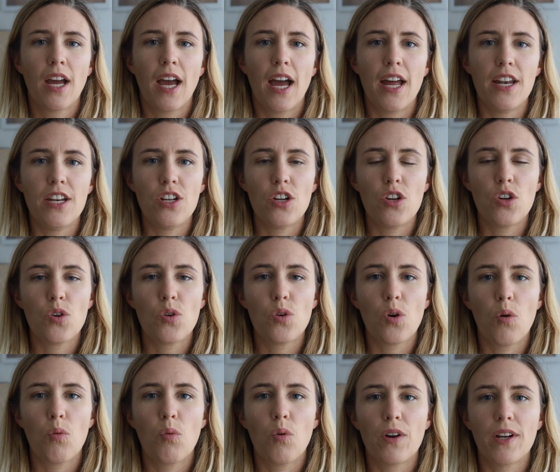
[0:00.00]
and
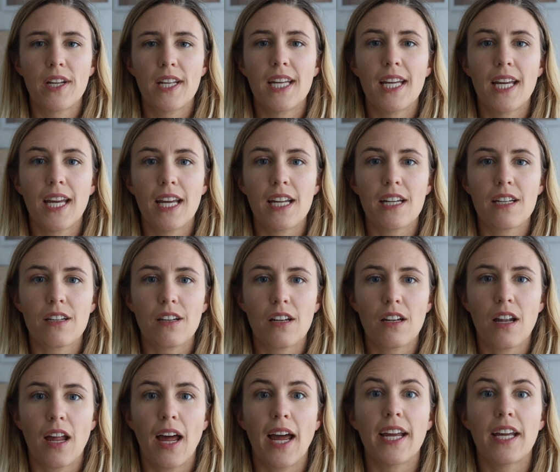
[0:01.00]
you want to get
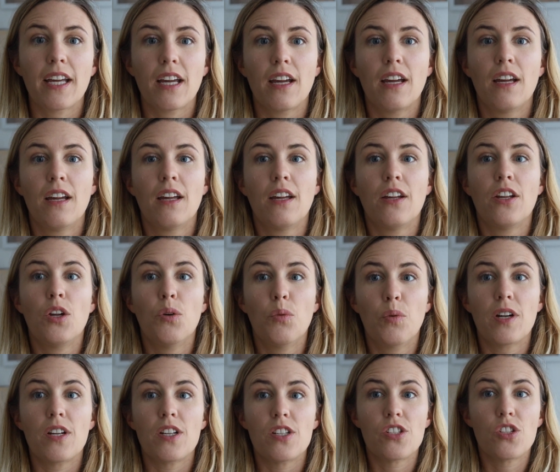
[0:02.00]
like, you
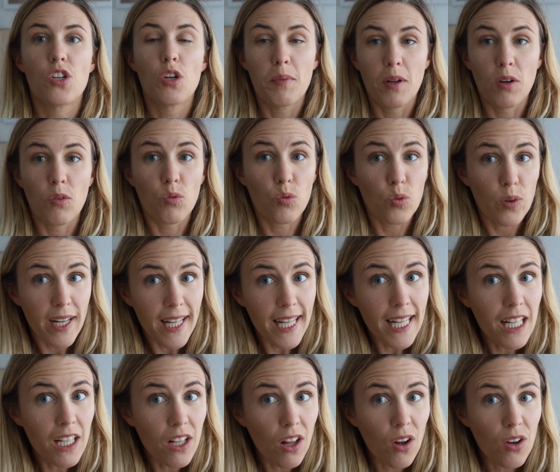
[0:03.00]
want to zoom in
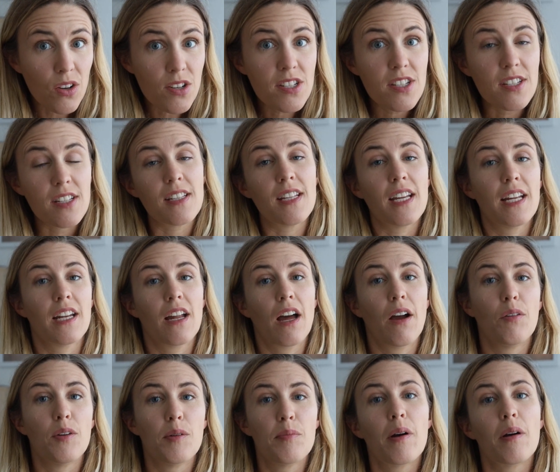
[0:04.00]
really close, then
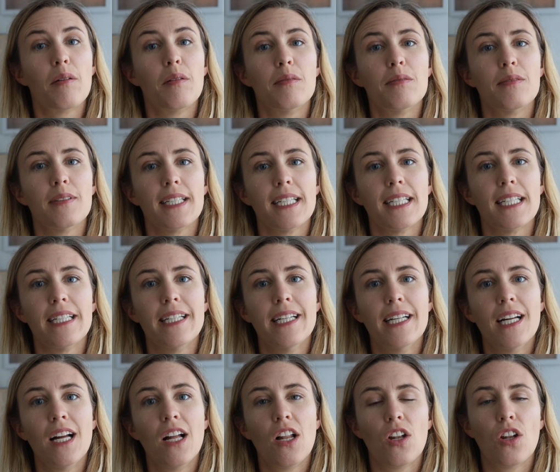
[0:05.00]
I would probably
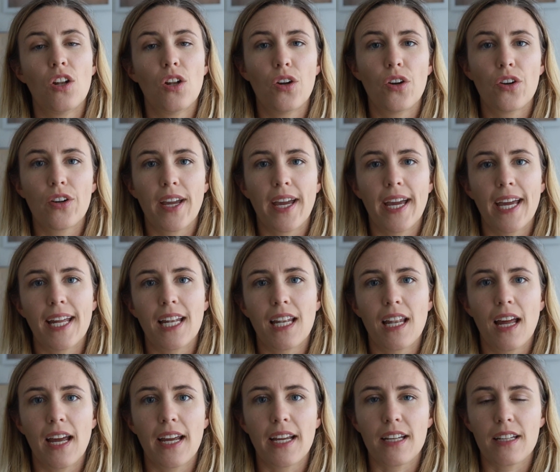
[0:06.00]
look at
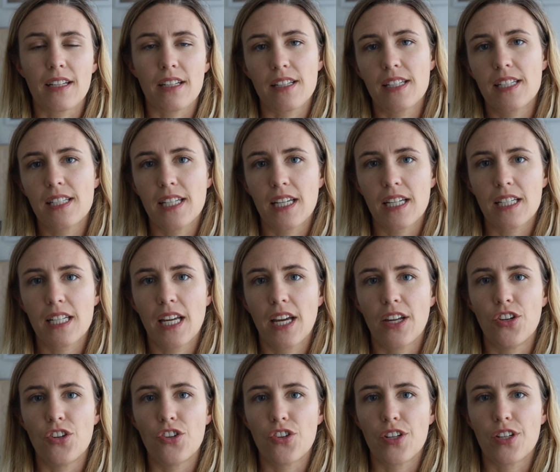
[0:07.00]
like a
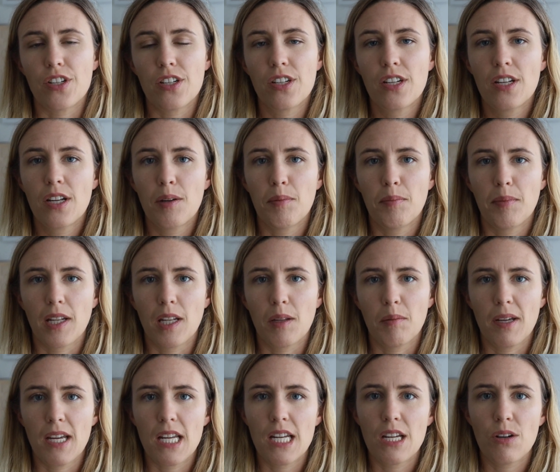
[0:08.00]

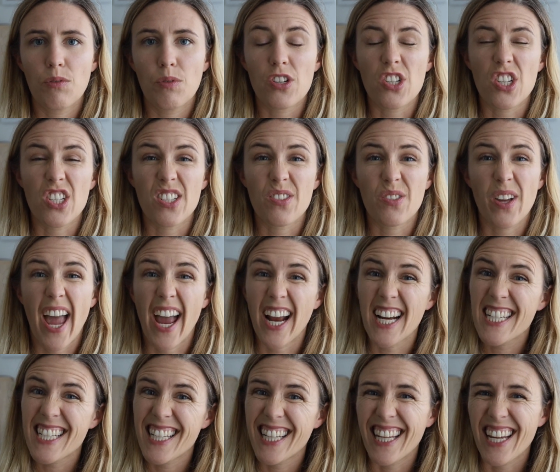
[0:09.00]
600mm, which is
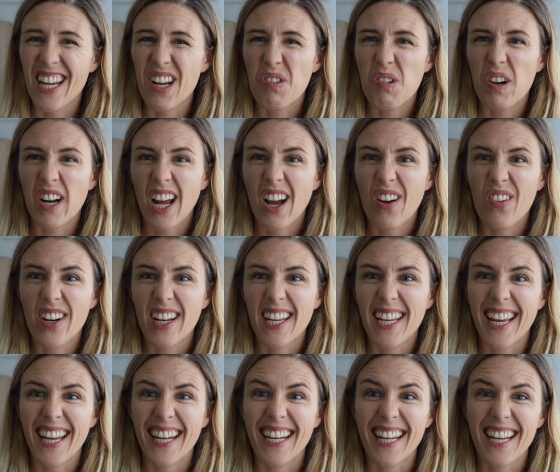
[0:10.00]
actually what I want to
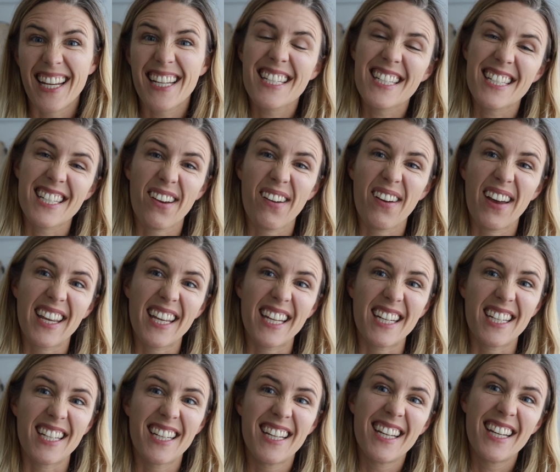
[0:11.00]
get next, so I
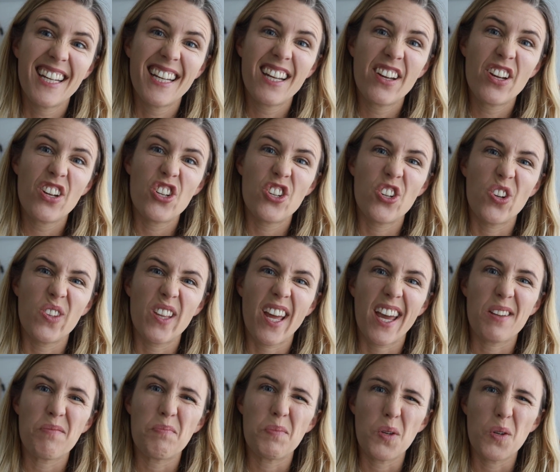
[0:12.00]
can shoot
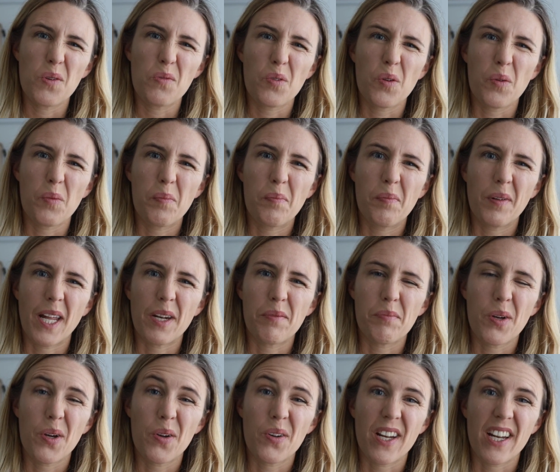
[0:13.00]
that beautiful blood
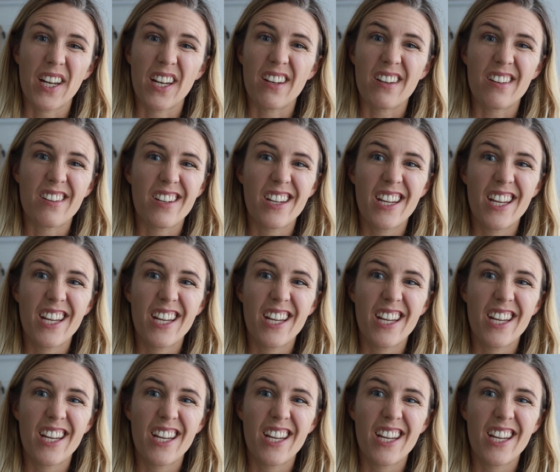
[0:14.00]
moon and